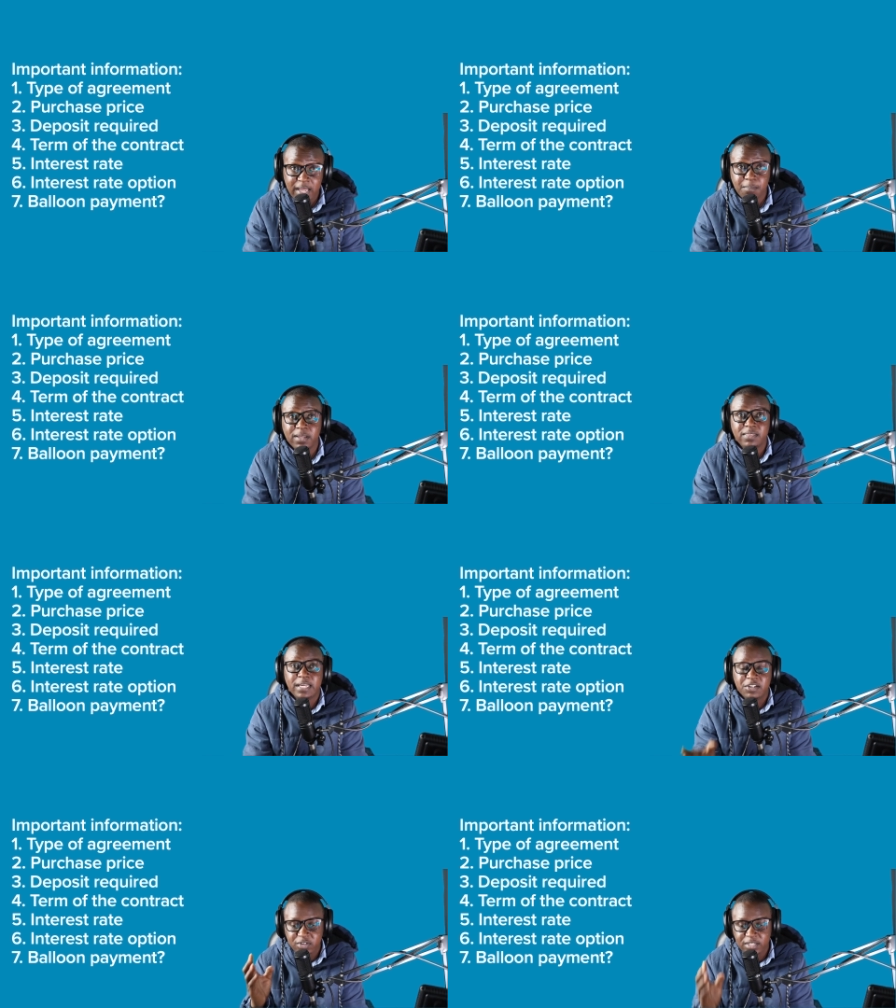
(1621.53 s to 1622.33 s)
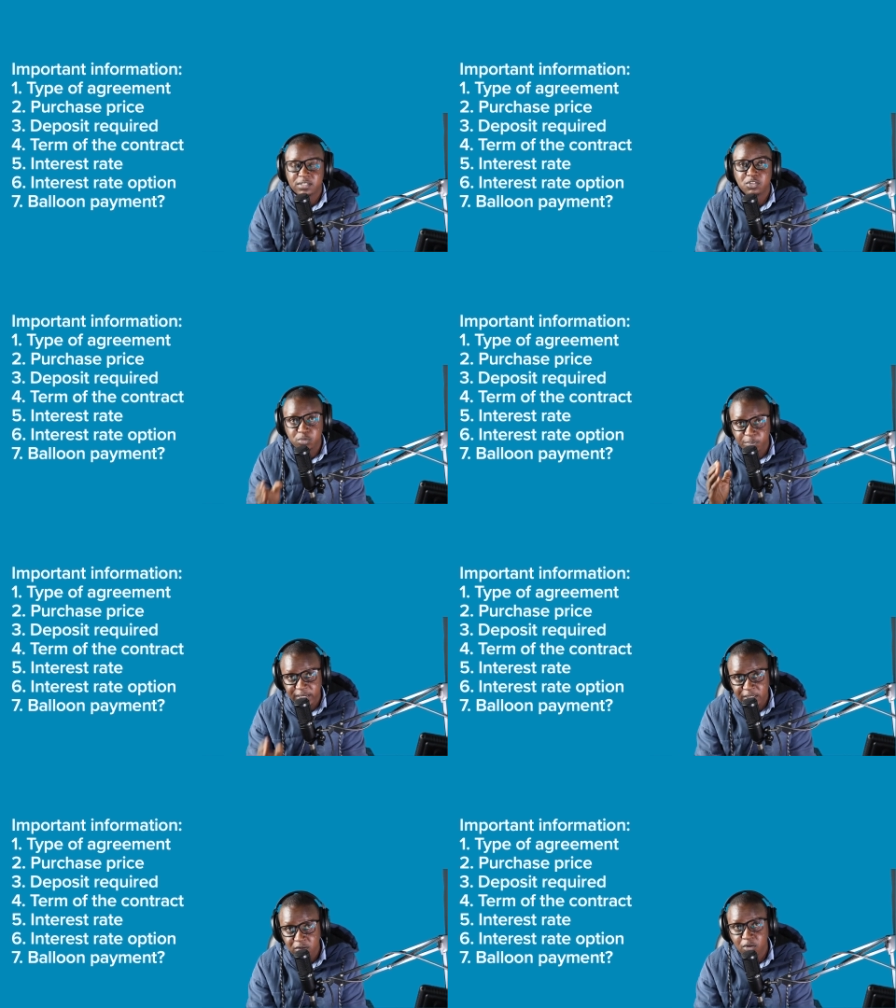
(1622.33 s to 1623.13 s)
but the interest that you're
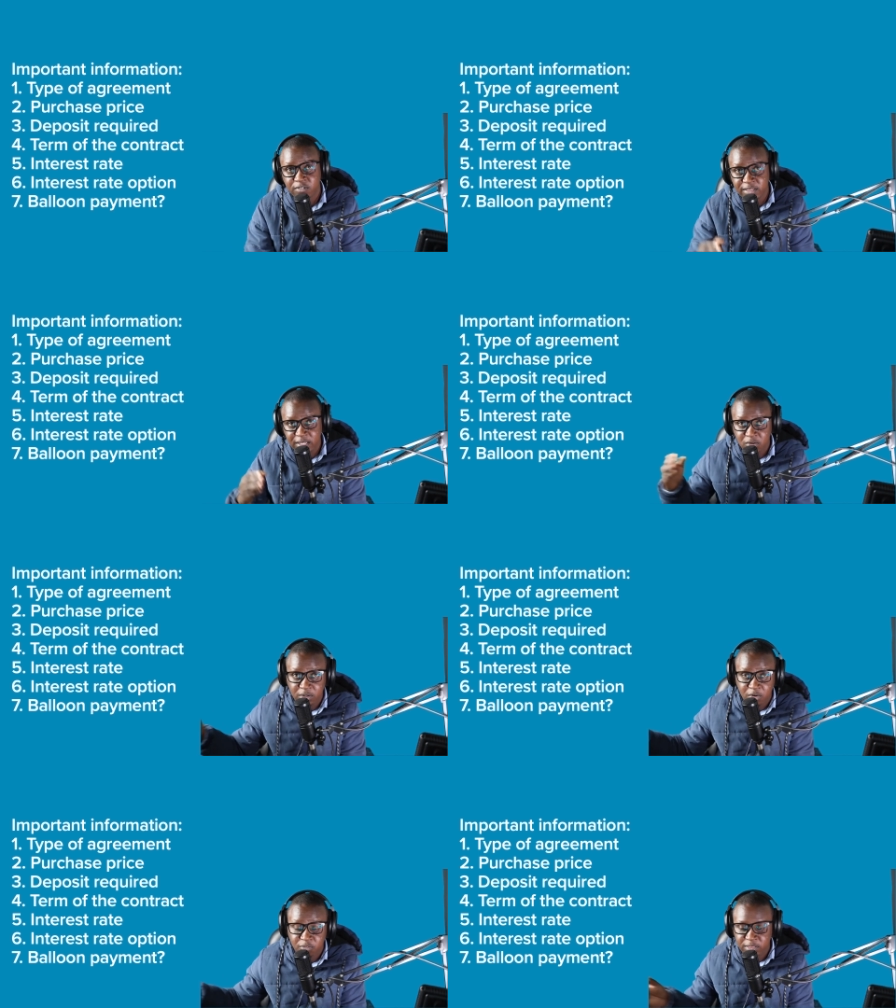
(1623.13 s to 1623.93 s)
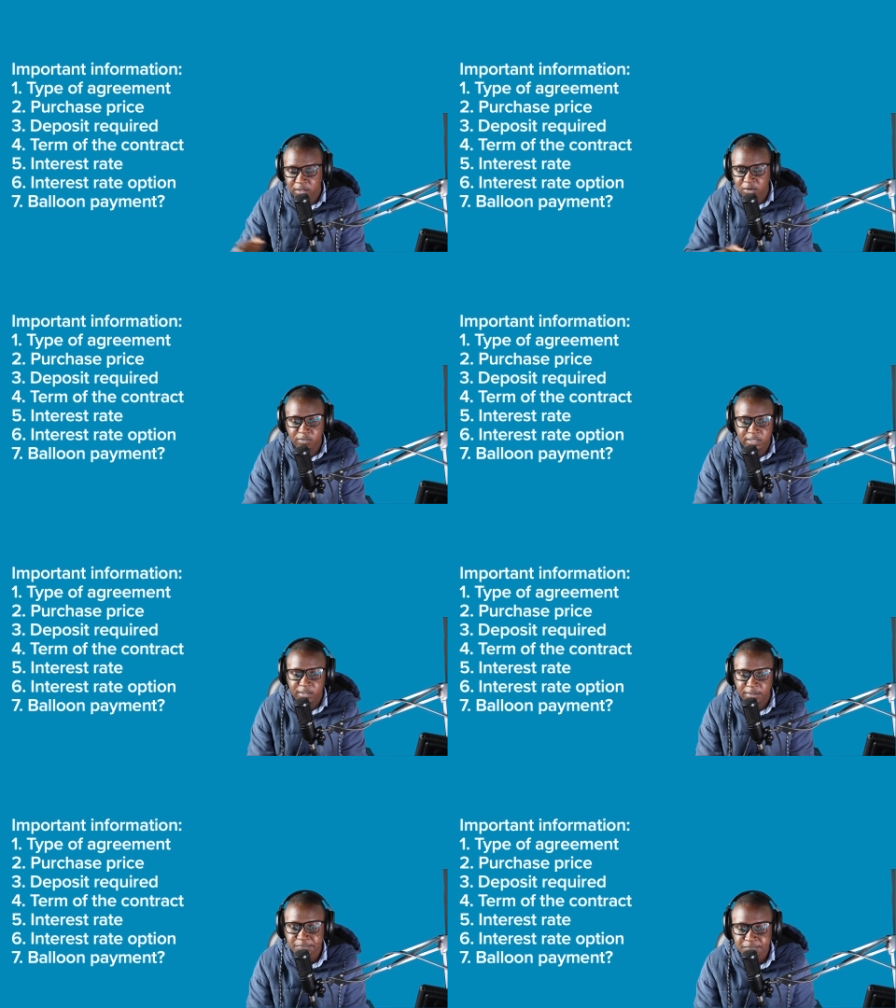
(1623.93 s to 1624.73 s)
paying over
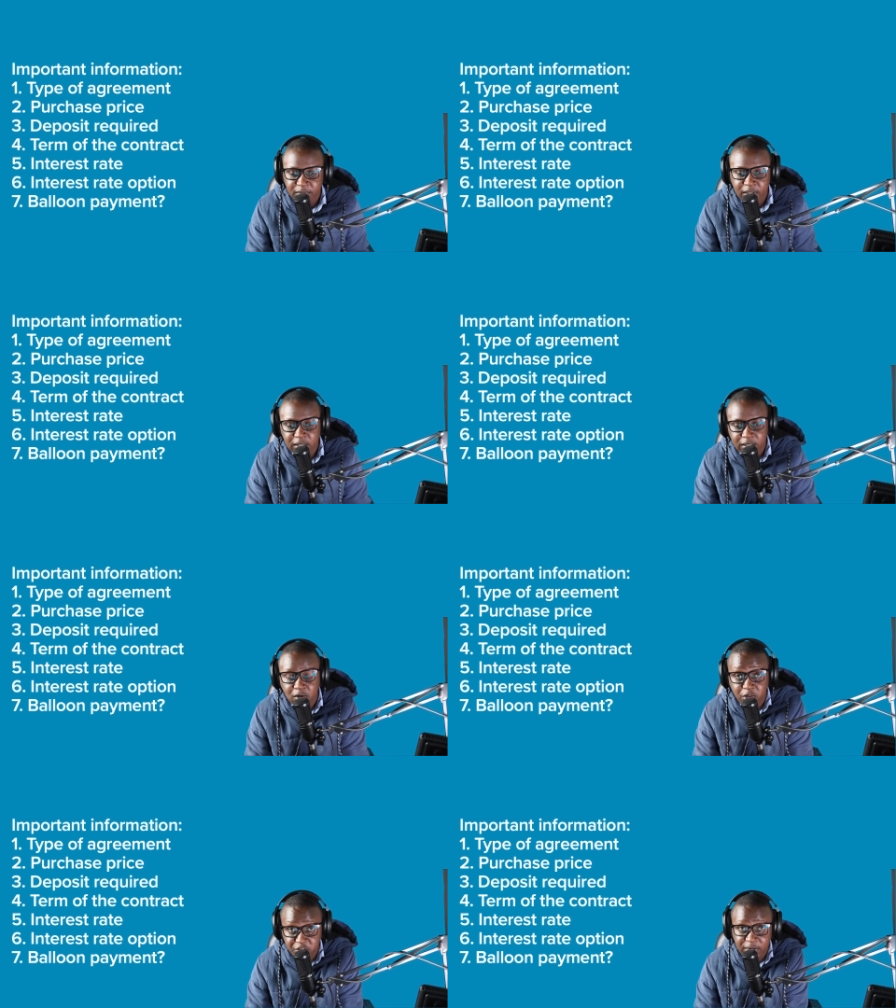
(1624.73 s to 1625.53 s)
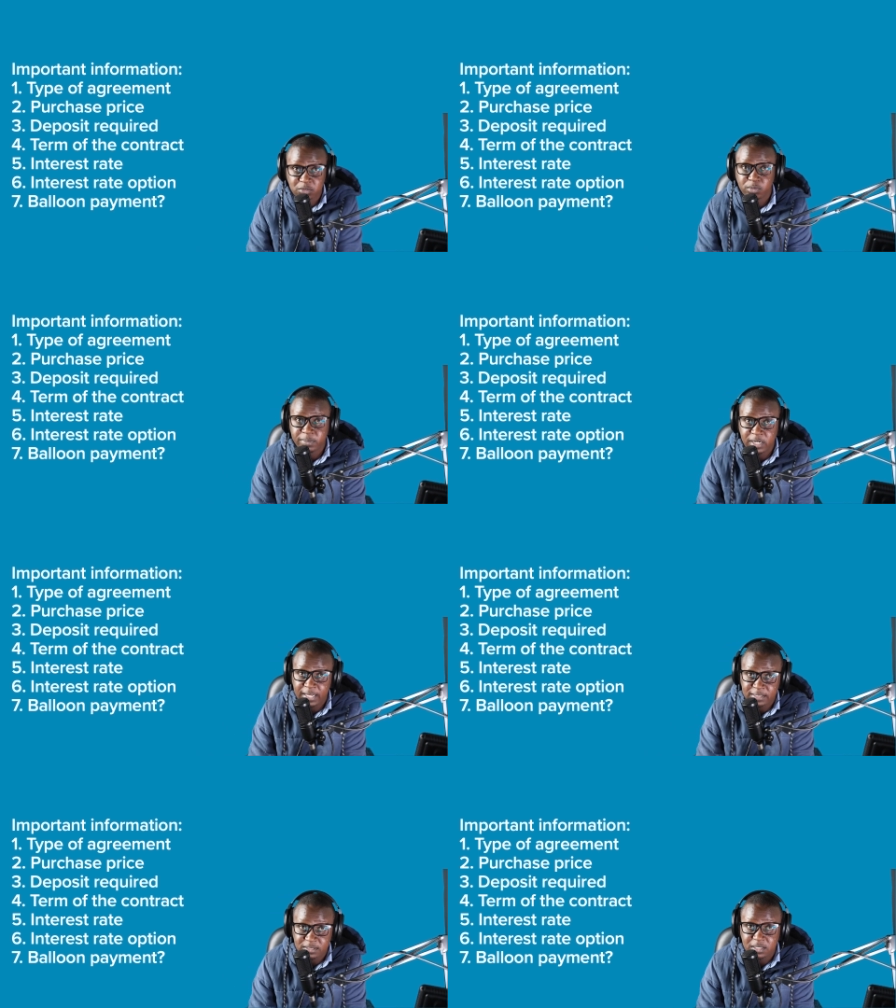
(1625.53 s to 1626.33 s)
the contract will be
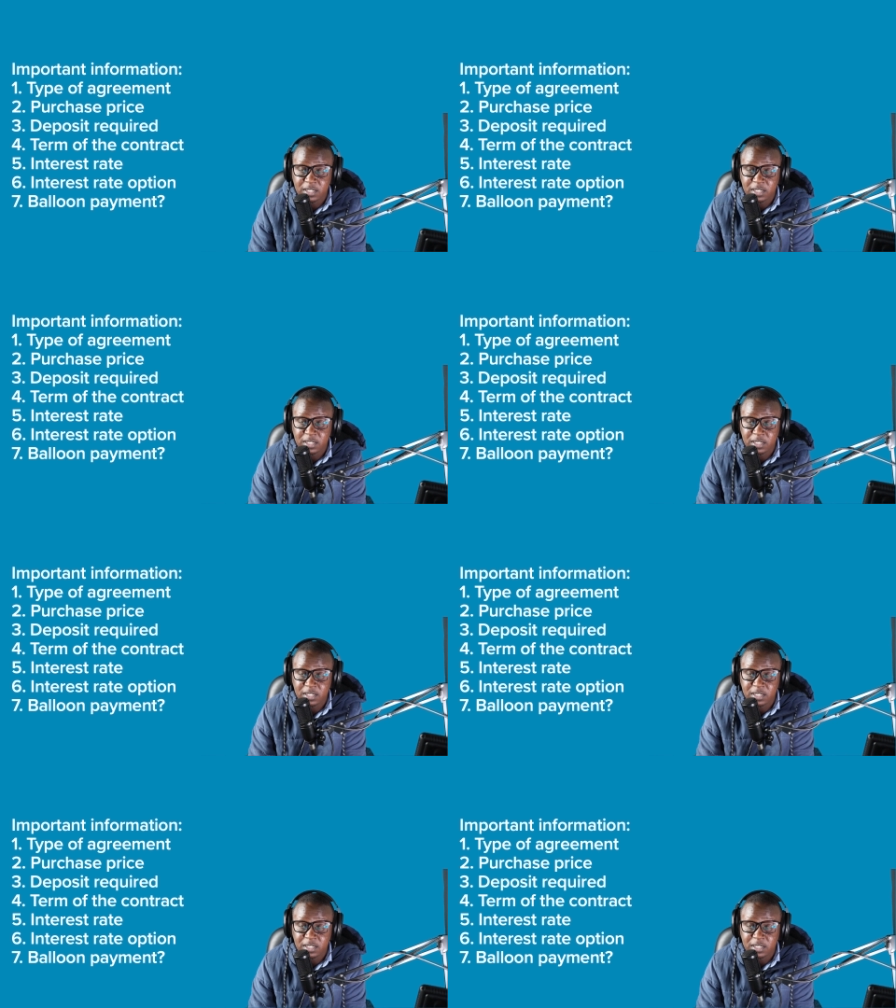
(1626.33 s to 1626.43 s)
less.